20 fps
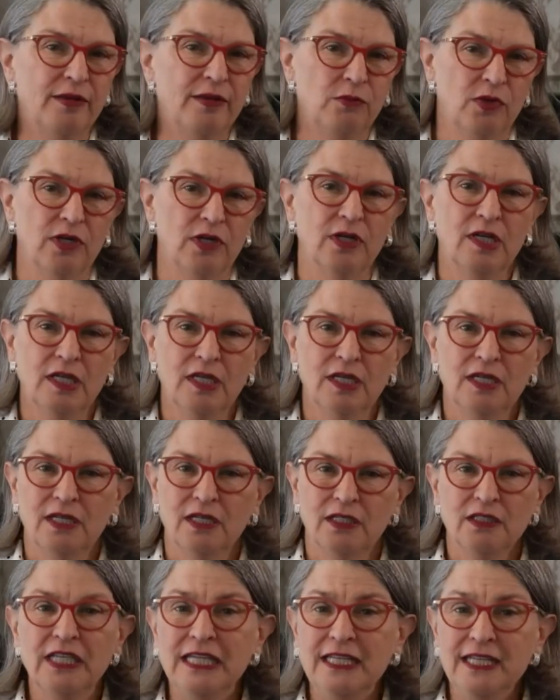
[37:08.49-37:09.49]
And we're
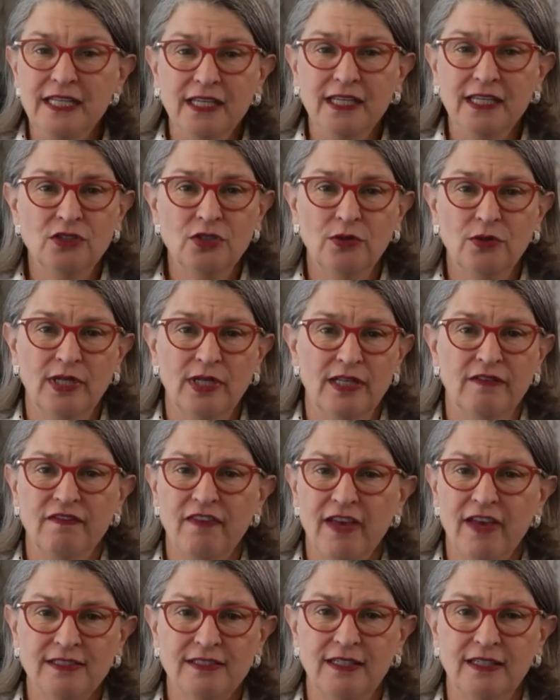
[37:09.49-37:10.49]
leaning into it,
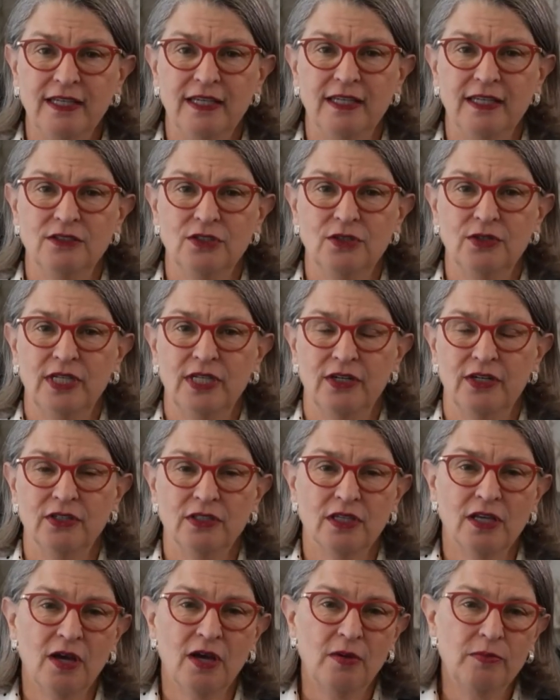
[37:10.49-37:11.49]
investing into it here
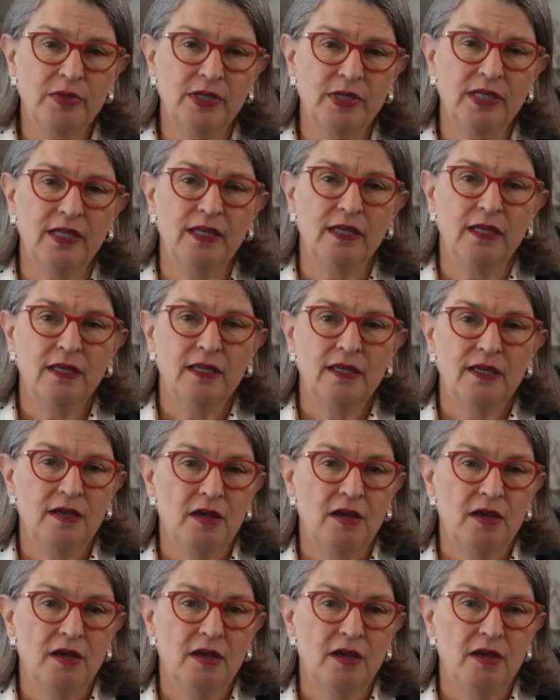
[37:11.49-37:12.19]
at the company.